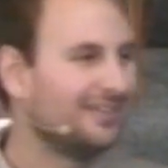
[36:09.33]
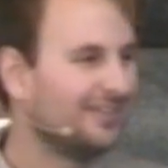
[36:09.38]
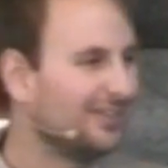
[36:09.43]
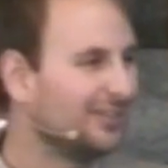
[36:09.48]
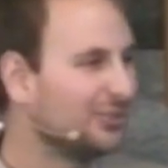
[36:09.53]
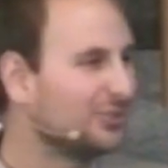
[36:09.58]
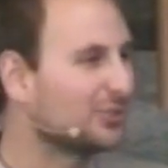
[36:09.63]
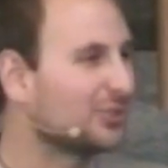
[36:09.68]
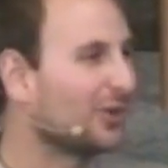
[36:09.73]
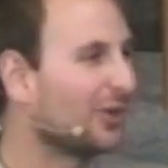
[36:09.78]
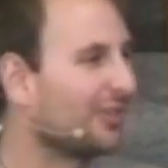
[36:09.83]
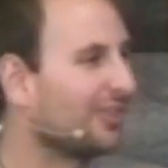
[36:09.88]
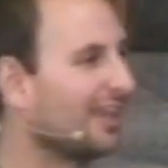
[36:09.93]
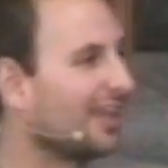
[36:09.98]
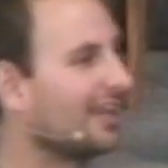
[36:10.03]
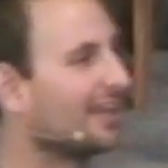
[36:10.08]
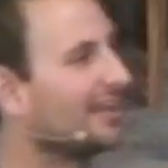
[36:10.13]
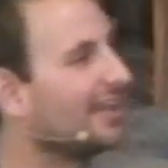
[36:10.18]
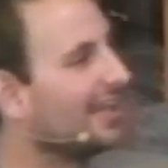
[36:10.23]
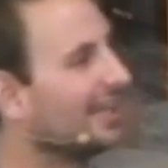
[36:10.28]
You start
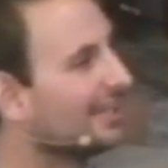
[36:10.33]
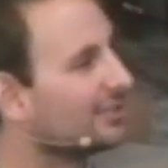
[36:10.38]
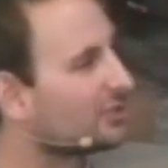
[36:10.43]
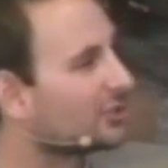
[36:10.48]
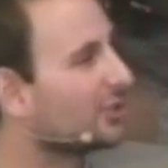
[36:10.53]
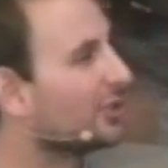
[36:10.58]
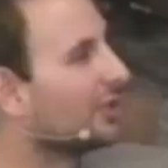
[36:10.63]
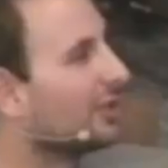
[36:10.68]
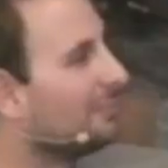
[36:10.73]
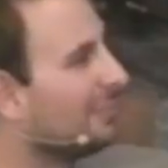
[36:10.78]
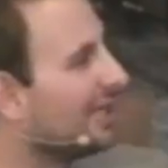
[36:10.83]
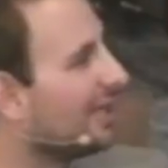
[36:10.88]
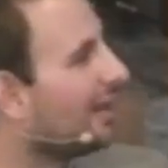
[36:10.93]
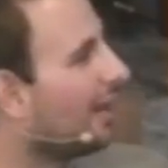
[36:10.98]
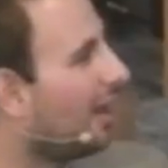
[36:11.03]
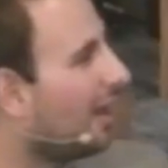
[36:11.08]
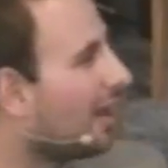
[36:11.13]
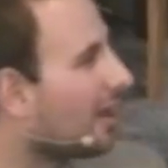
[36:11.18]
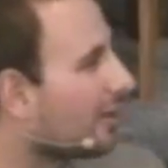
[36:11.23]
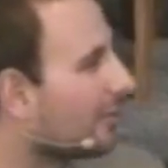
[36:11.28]
thinking, it's going to be
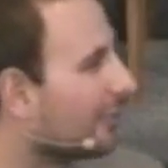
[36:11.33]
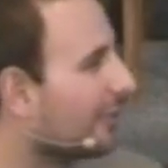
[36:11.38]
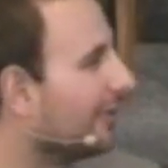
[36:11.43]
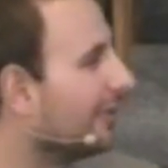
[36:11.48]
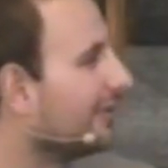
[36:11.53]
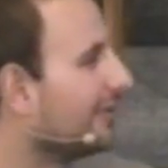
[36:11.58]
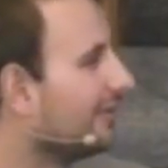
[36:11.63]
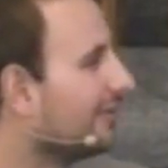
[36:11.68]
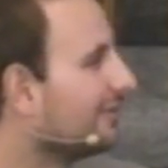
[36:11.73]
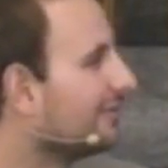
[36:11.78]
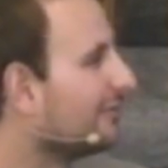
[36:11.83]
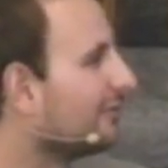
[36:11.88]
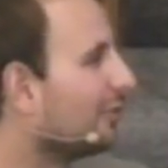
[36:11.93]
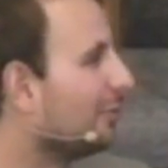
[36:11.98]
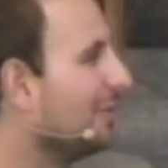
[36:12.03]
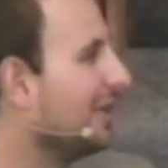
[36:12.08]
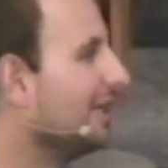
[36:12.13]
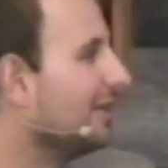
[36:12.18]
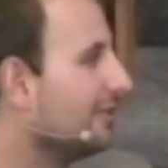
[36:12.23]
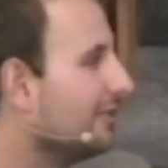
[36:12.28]
awkward for
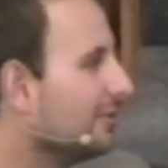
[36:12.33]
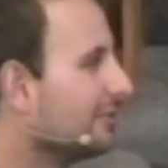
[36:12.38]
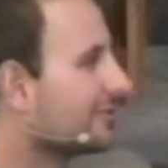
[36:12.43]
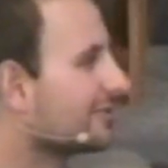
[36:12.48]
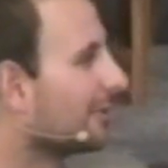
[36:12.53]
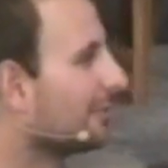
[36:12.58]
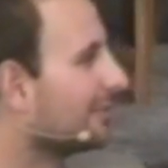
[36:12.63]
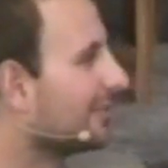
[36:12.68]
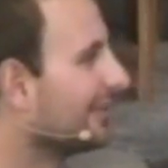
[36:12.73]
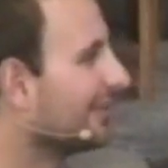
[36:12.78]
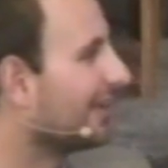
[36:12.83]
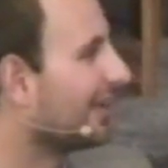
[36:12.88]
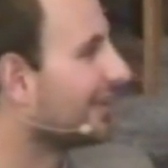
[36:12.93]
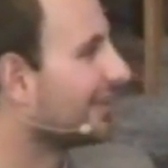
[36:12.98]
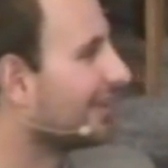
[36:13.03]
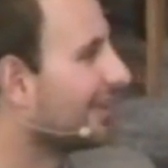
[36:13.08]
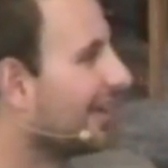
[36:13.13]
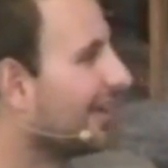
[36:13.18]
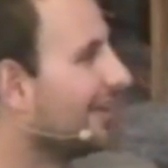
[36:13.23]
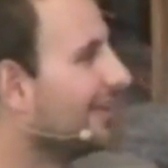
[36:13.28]
me to do something
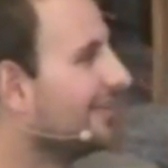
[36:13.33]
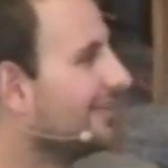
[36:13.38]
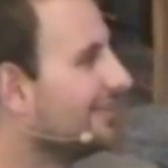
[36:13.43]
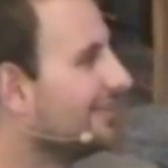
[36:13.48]
like that.